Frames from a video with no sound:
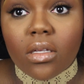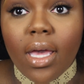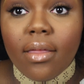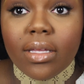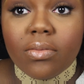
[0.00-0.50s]

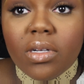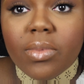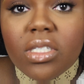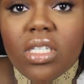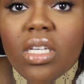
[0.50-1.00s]
Yeah, and that's pretty
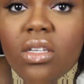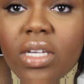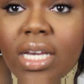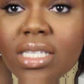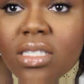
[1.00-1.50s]
much it, you
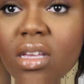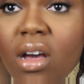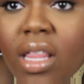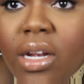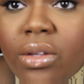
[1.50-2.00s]
guys. That's
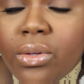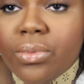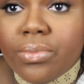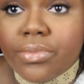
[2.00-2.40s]
all I do.